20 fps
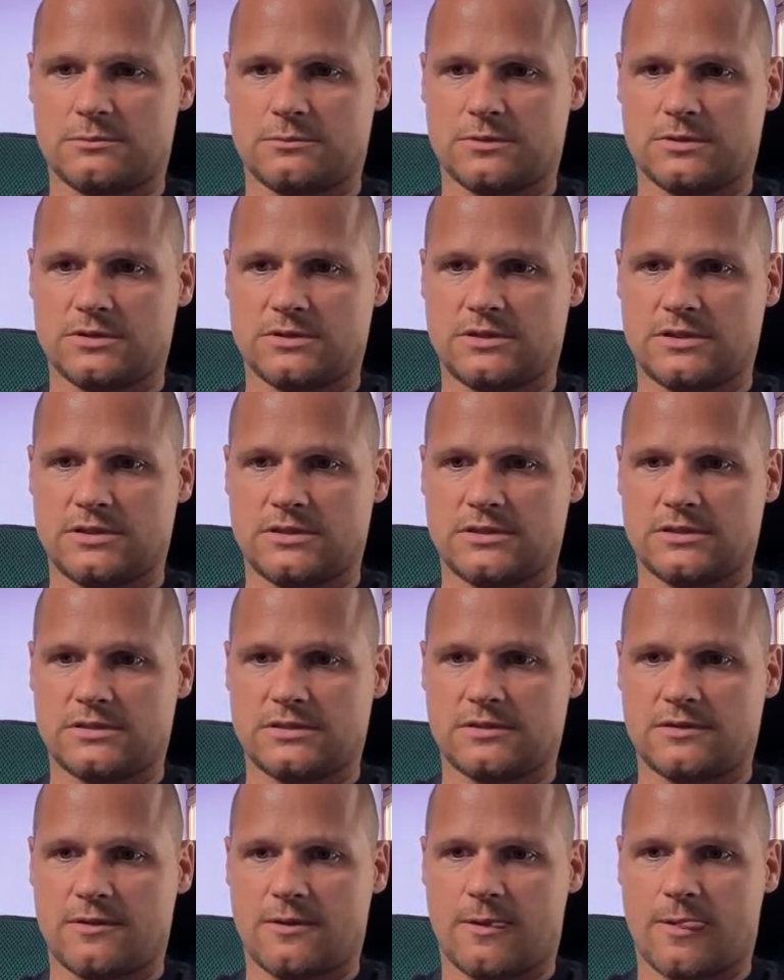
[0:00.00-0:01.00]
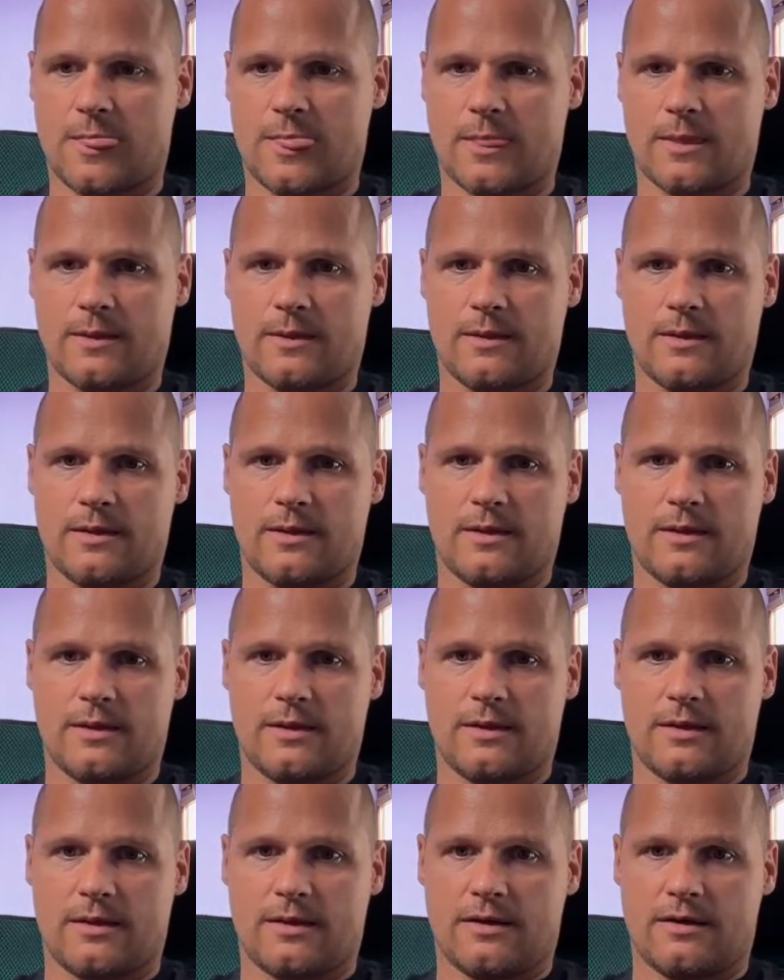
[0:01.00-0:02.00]
this?
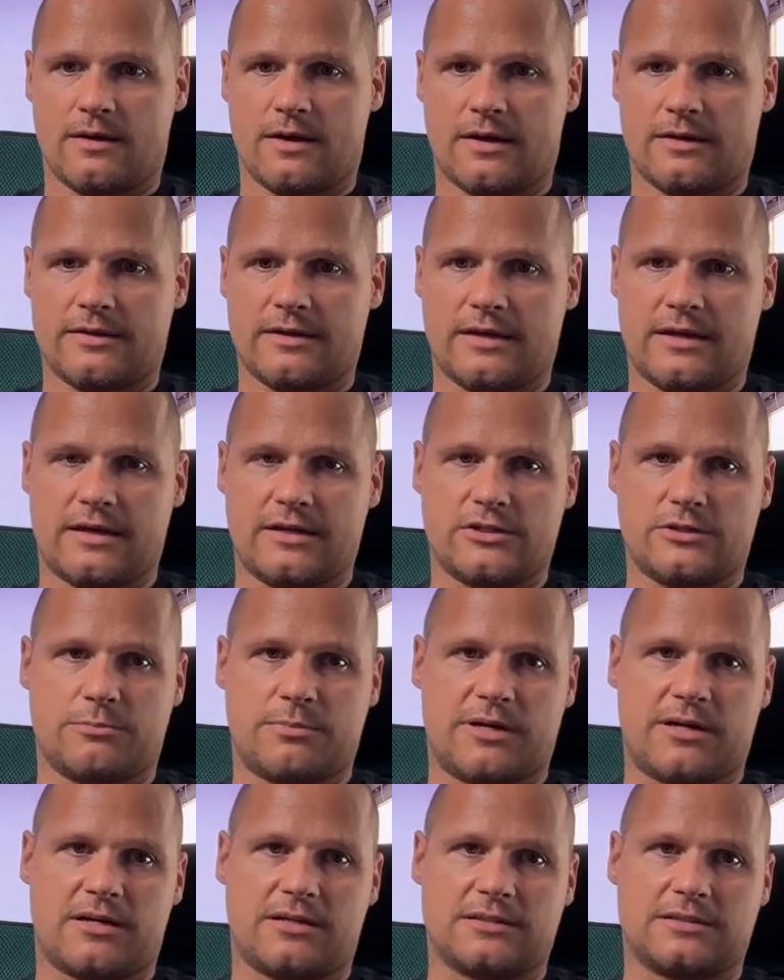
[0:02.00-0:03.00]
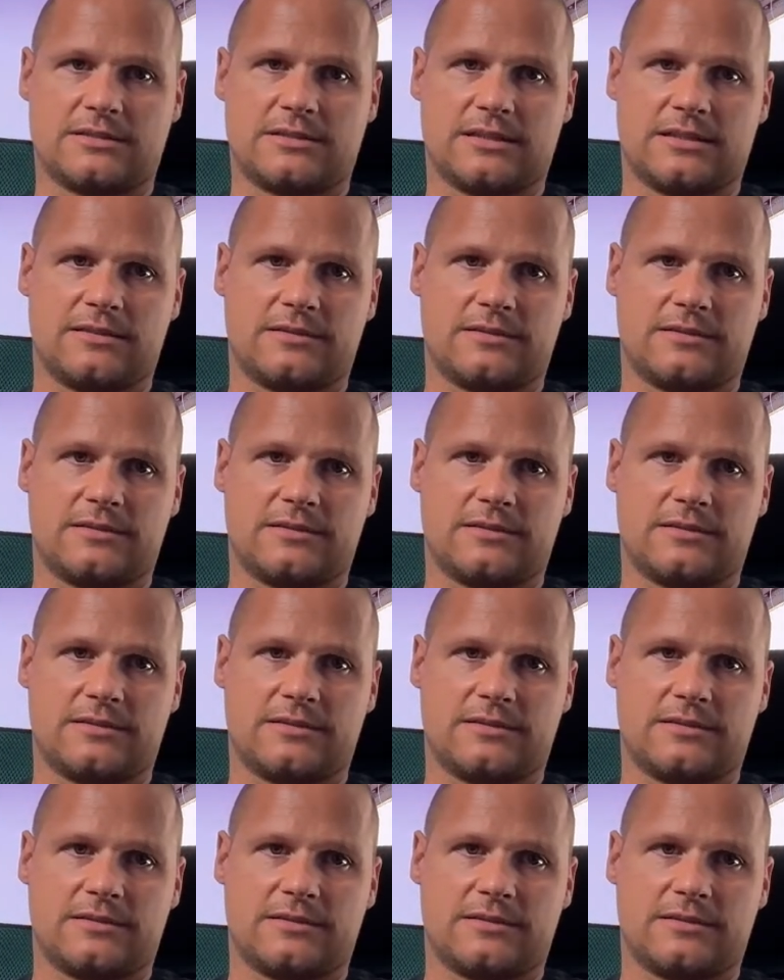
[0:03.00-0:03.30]
Idea H bar asset.